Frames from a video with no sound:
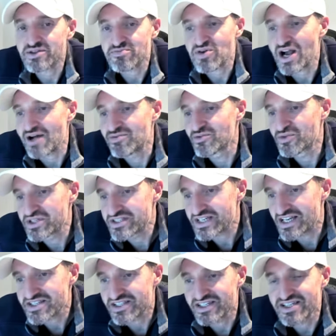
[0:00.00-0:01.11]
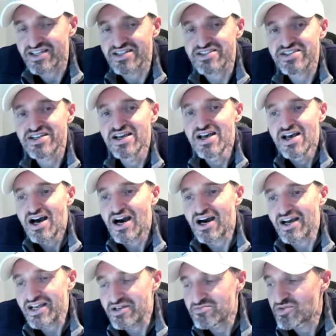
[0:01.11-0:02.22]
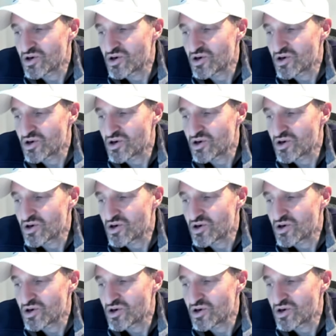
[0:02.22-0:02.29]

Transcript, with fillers: The problem with Tesla is, Uh, it